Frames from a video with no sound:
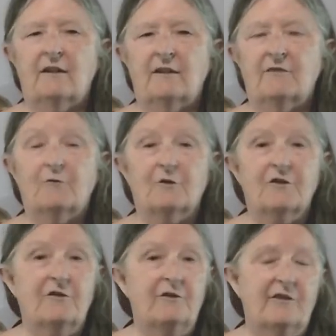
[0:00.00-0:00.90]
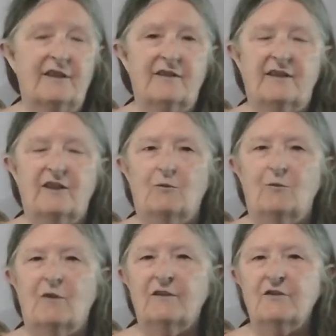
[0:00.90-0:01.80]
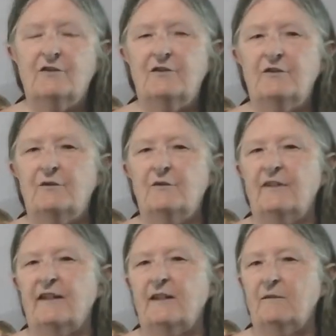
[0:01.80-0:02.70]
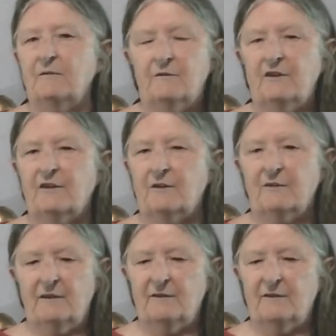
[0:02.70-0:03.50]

forced to do things they didn't want to do. They, you know,